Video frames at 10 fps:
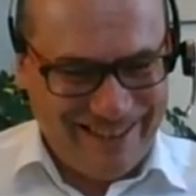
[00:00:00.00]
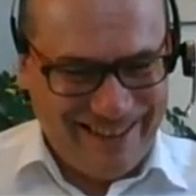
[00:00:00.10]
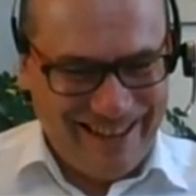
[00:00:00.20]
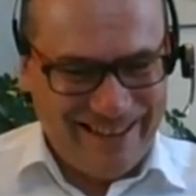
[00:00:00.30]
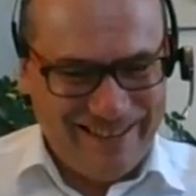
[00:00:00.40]

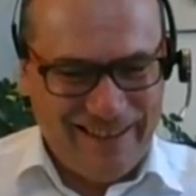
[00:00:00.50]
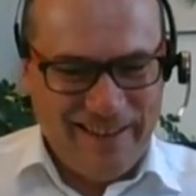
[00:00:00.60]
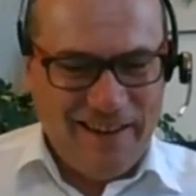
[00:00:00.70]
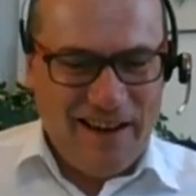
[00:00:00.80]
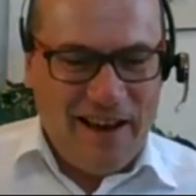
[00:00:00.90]
Yes.
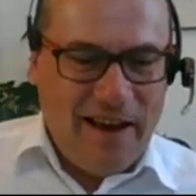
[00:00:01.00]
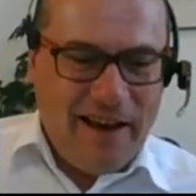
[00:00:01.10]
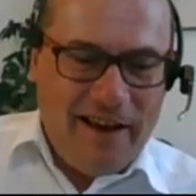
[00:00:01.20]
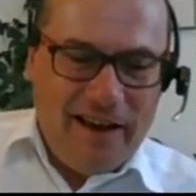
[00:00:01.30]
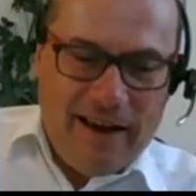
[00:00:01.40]

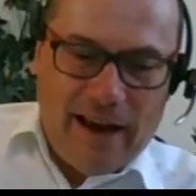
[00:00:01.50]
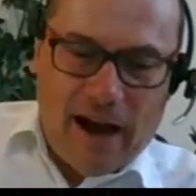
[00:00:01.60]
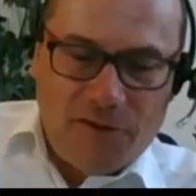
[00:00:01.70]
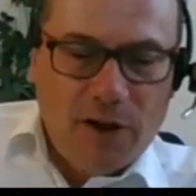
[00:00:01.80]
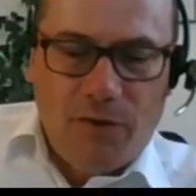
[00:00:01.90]

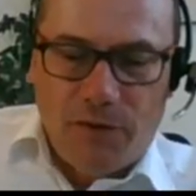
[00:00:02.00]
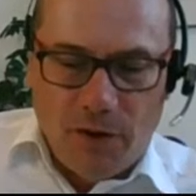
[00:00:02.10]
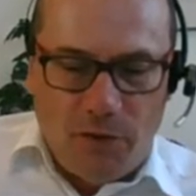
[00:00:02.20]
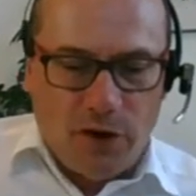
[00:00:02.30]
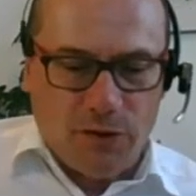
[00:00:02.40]
After the
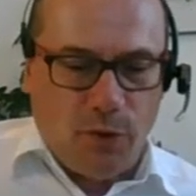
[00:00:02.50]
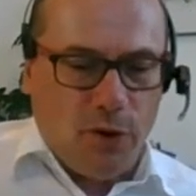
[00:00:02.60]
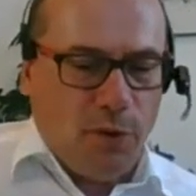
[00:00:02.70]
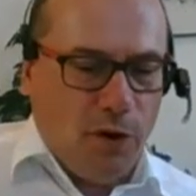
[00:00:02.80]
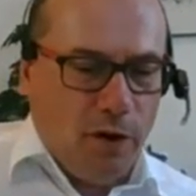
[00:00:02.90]
First
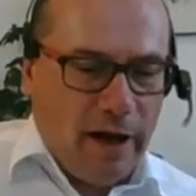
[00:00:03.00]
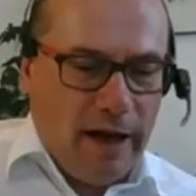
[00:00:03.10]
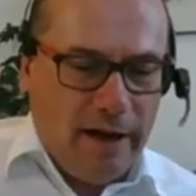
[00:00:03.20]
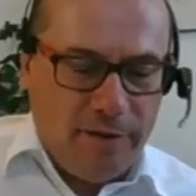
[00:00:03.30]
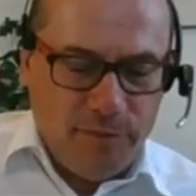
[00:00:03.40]
World War,
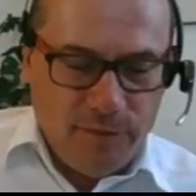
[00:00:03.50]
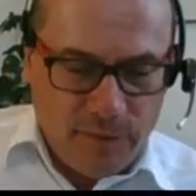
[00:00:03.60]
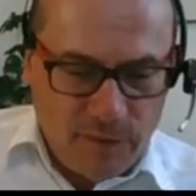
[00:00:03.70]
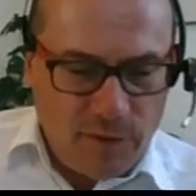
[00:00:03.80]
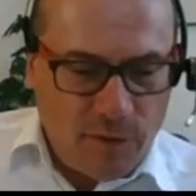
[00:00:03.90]

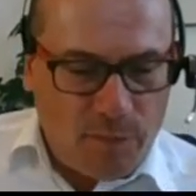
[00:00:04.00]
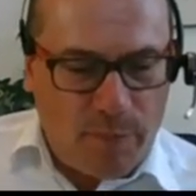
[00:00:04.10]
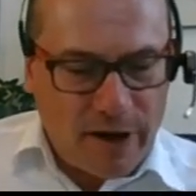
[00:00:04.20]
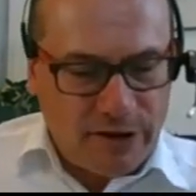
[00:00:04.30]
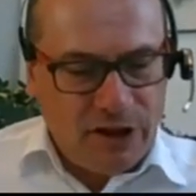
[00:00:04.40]

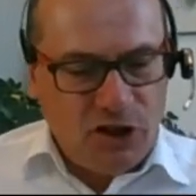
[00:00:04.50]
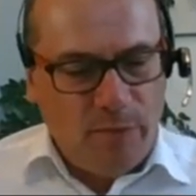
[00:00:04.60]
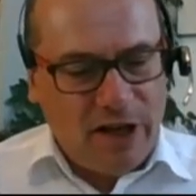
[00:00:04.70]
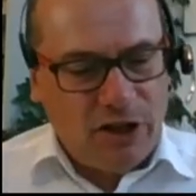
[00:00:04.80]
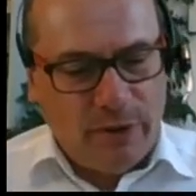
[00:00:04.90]
precision
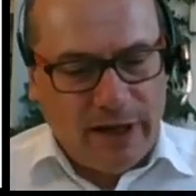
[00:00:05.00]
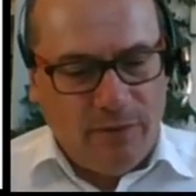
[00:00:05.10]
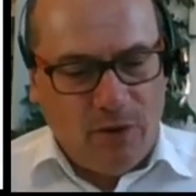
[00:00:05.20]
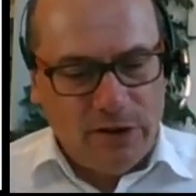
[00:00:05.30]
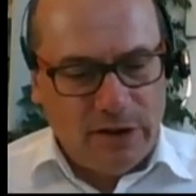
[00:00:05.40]

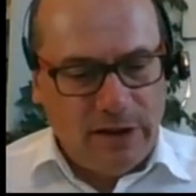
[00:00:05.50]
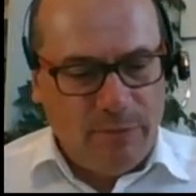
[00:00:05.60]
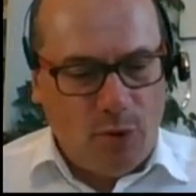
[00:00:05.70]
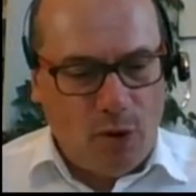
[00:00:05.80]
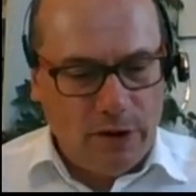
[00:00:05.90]
measuring was an
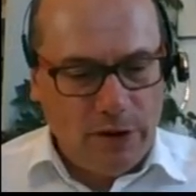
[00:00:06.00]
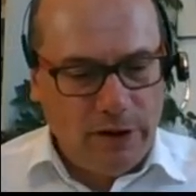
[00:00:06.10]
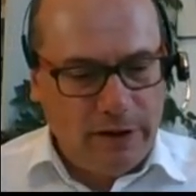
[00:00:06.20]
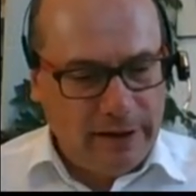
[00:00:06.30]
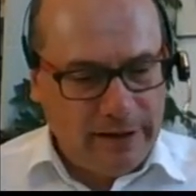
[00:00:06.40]

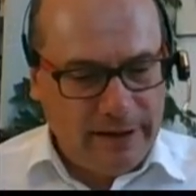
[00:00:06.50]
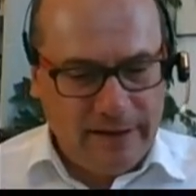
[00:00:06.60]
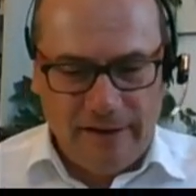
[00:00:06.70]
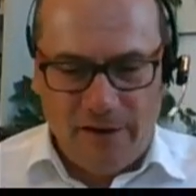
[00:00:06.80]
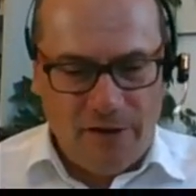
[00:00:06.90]
important
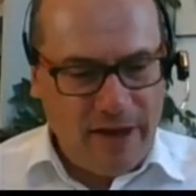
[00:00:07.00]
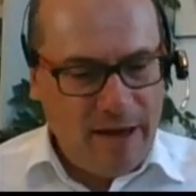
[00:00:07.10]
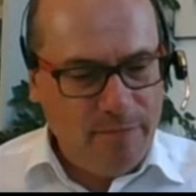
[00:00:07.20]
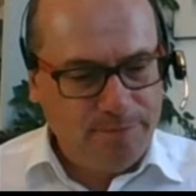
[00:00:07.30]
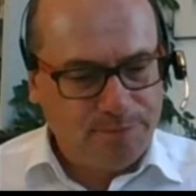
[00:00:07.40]

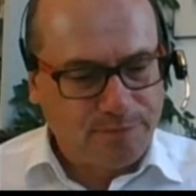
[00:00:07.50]
theme